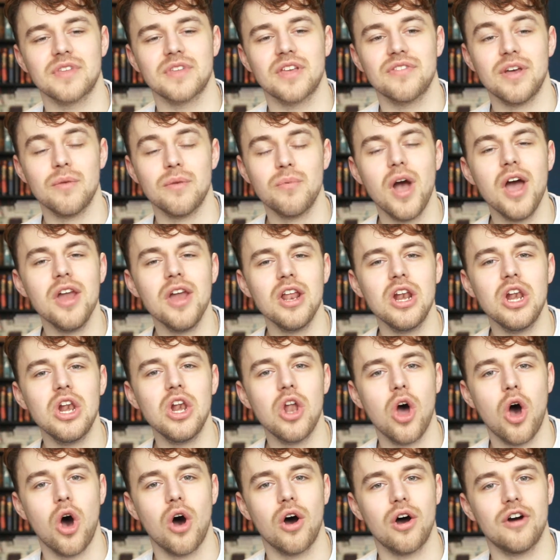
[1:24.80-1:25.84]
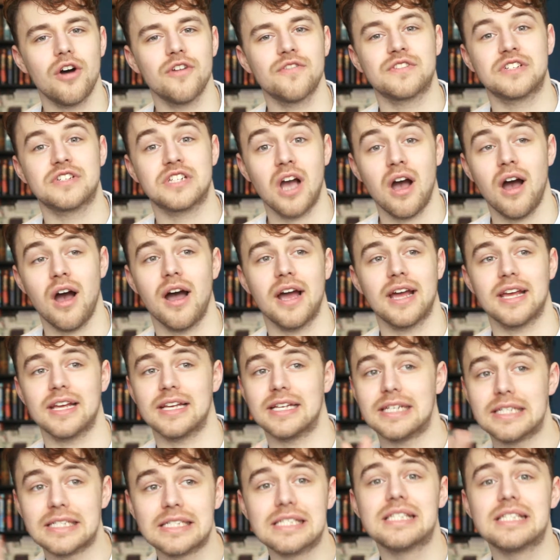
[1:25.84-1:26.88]
there weren't a lot of
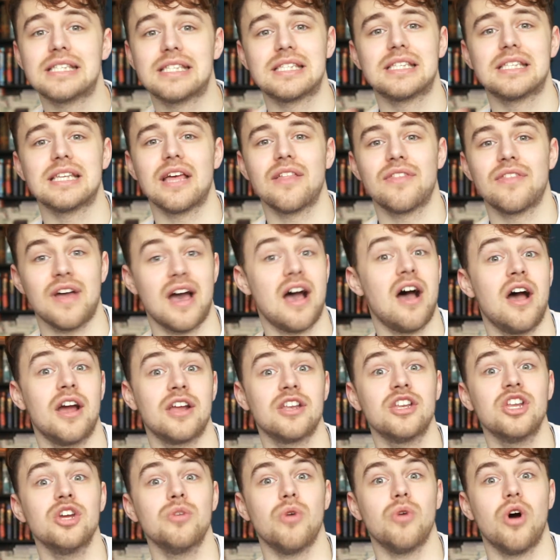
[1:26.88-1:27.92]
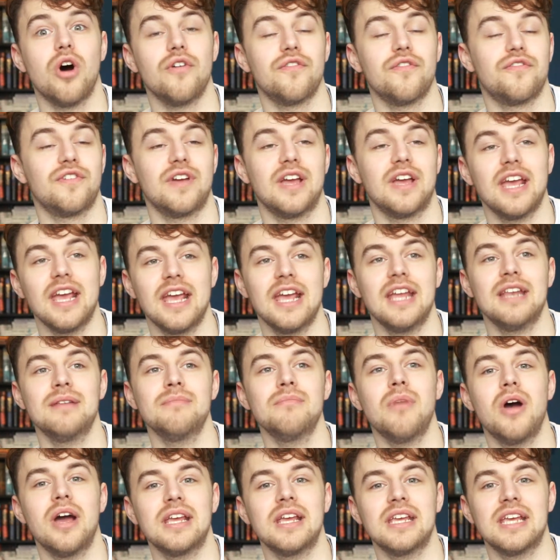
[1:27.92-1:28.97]
guys that I knew of in
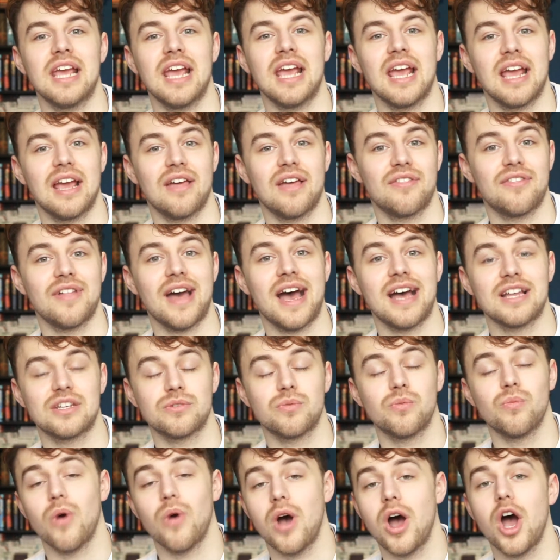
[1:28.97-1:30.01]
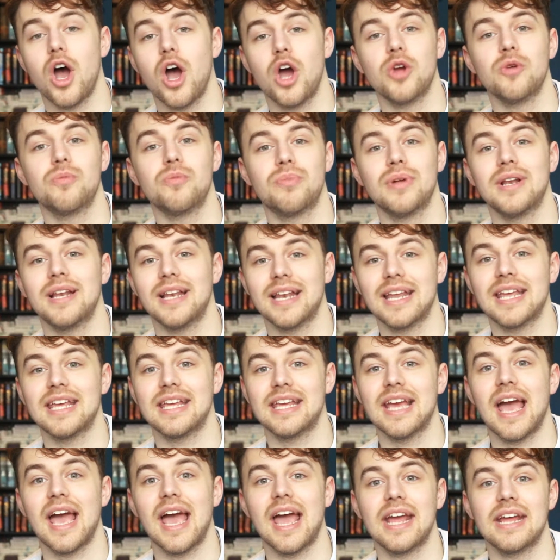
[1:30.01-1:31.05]
my year that were openly
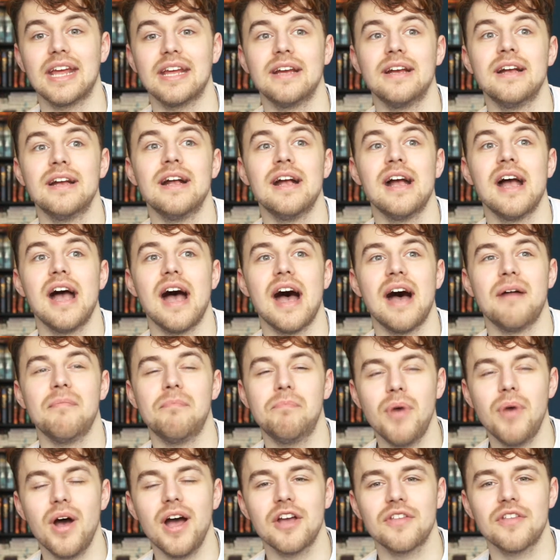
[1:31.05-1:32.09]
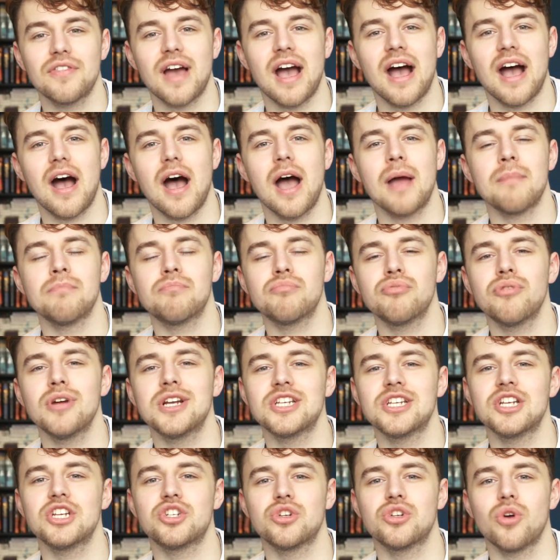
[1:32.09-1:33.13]
gay. And by that, I'm
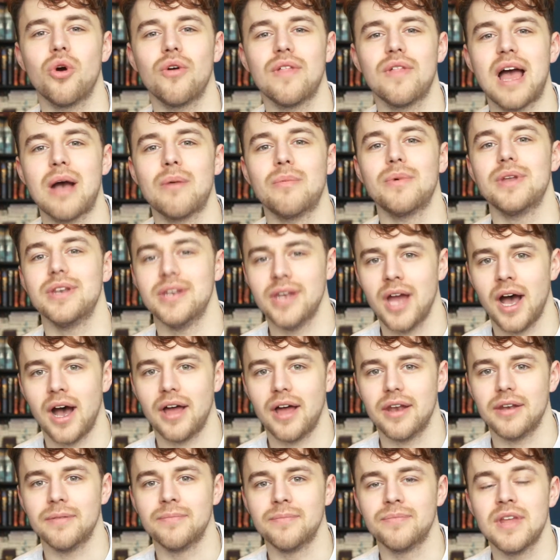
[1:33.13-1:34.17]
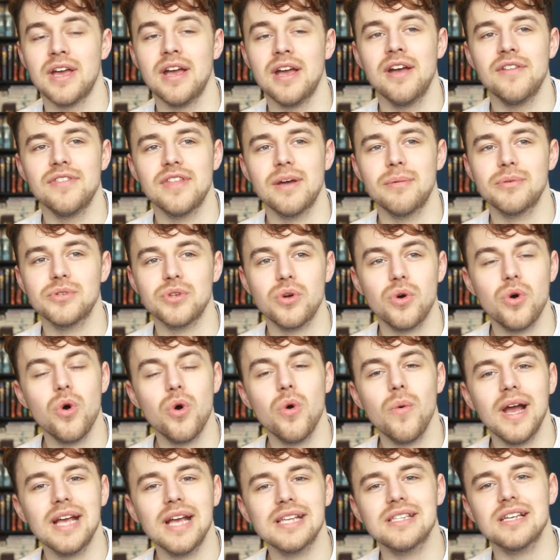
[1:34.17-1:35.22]
pretty sure there were none. There was
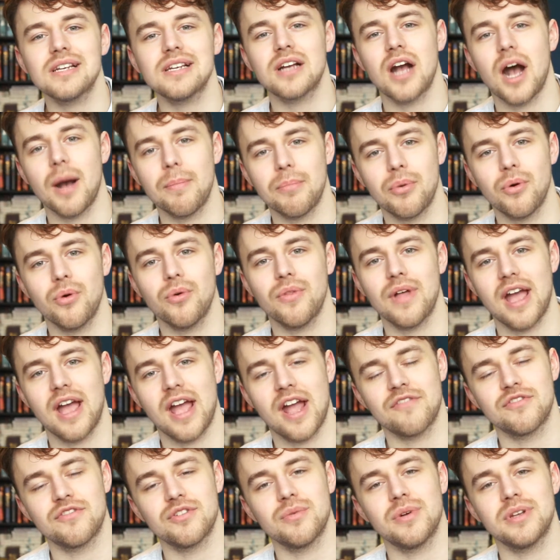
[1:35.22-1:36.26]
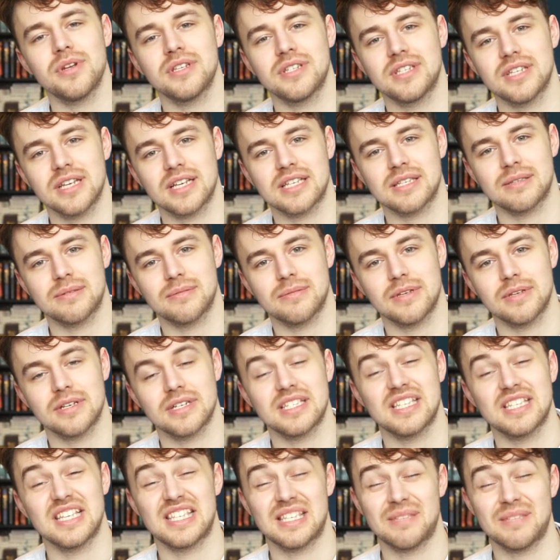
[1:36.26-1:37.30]
always the couple that everyone
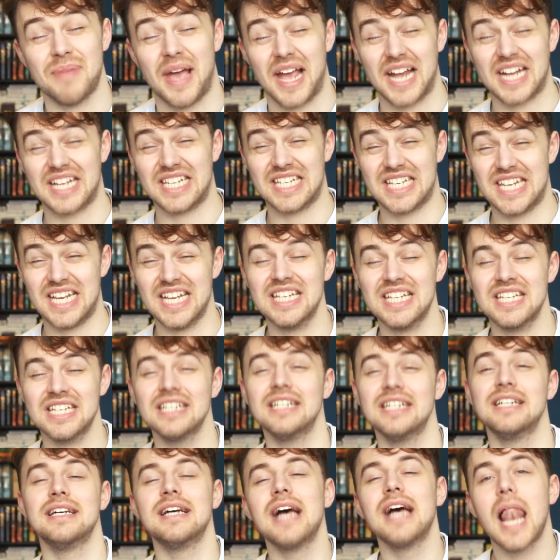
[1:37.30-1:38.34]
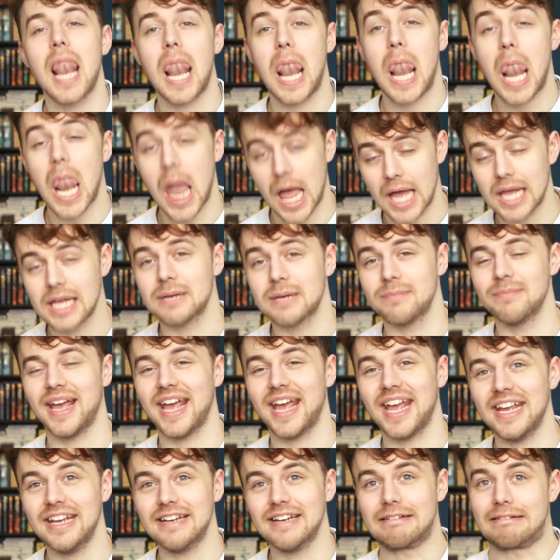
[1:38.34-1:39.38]
suspected, like
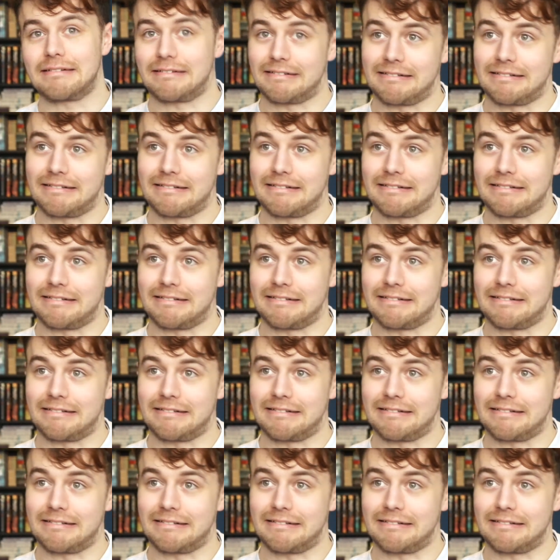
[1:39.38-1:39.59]
me.